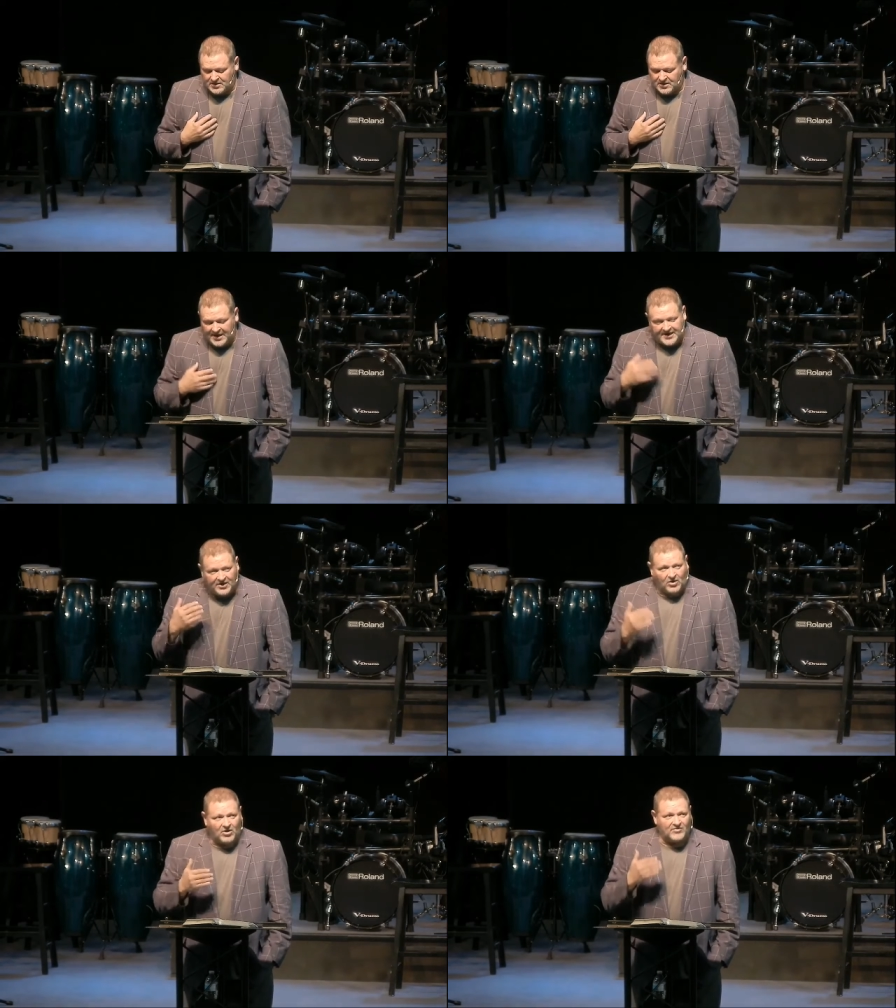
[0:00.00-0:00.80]
And
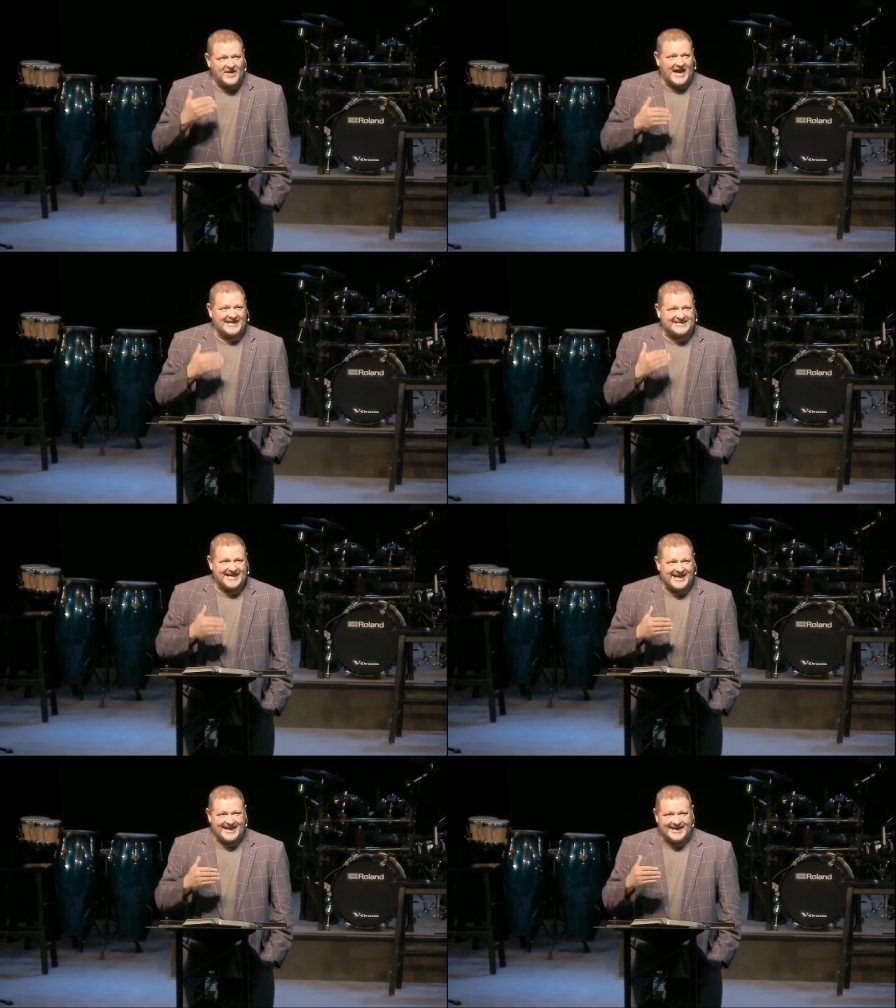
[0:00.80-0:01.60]
on that
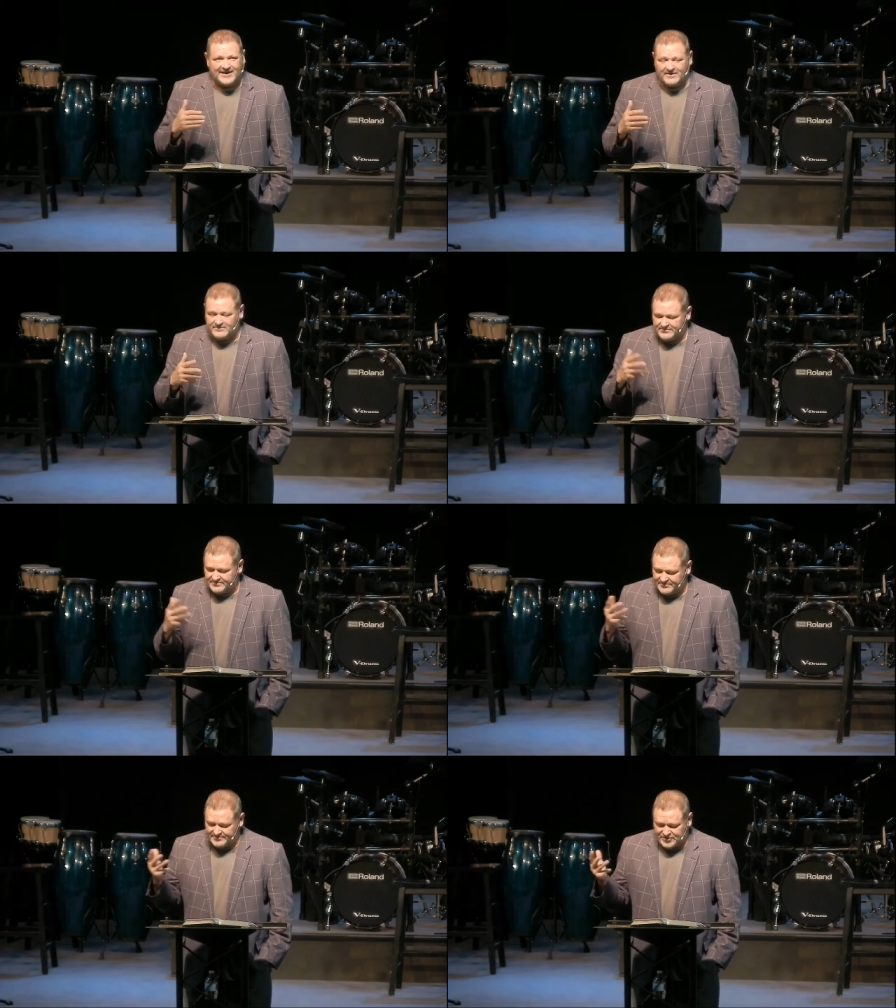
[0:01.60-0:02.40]
day,
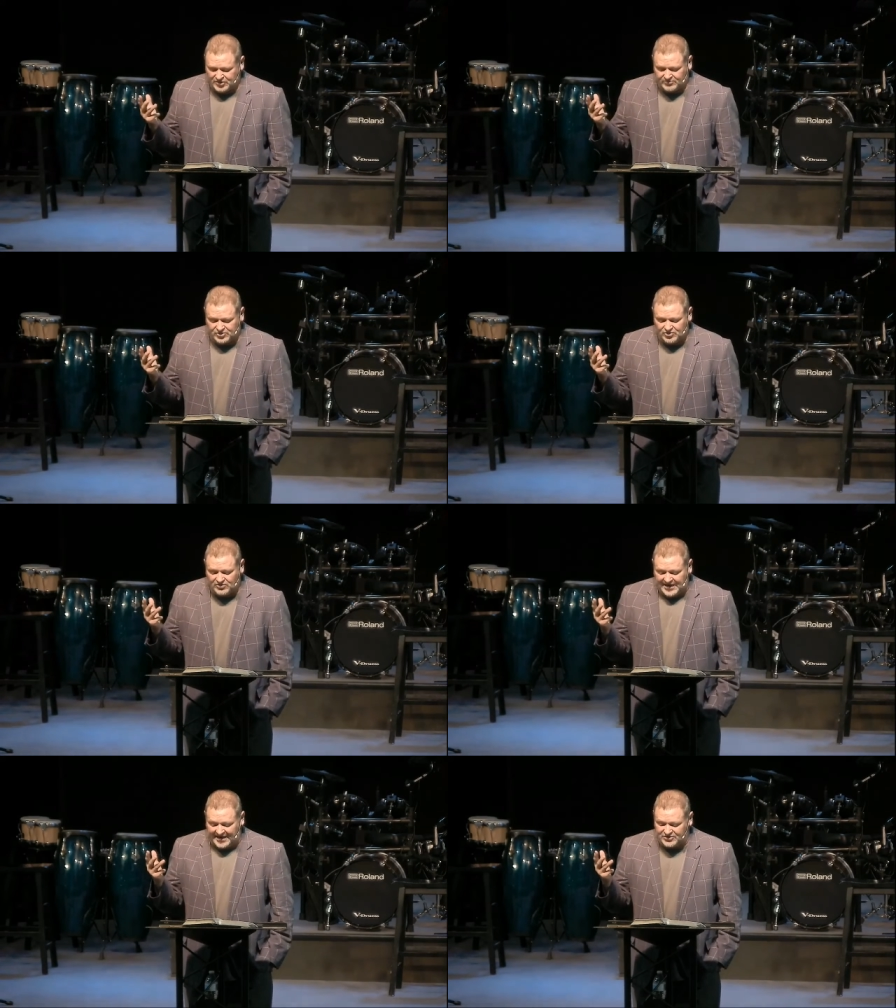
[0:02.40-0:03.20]
some
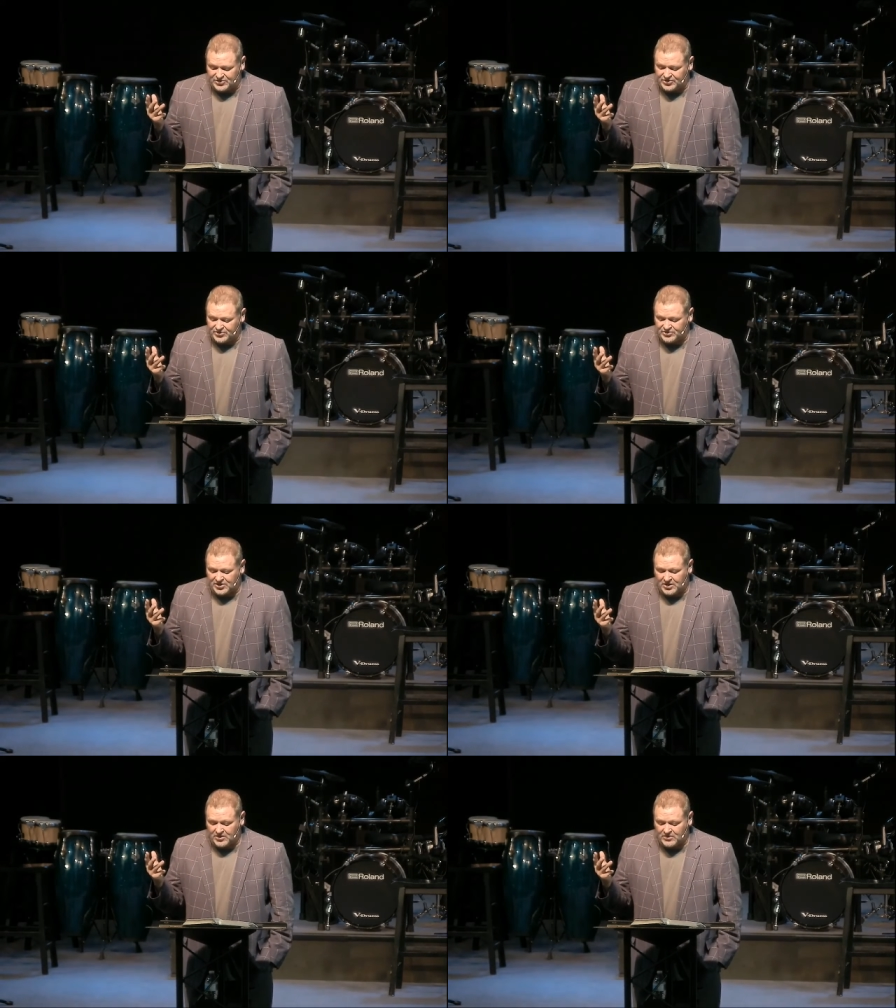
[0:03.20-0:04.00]
2,000 years
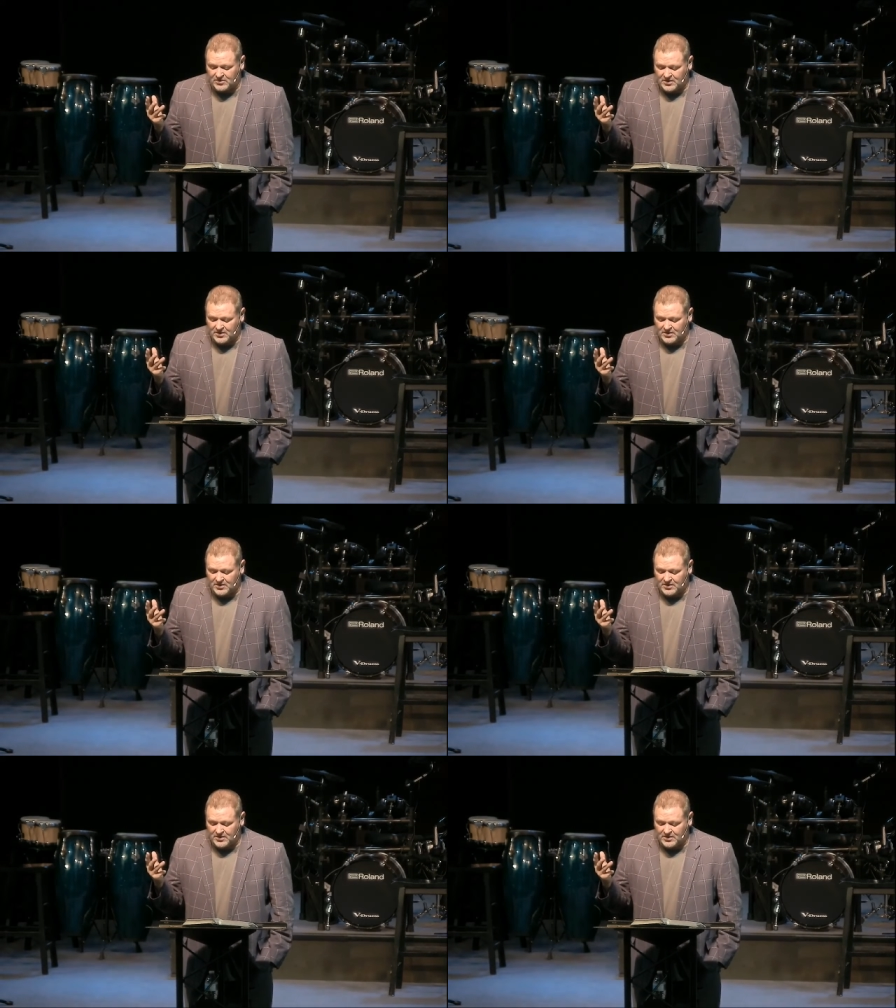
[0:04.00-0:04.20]
ago,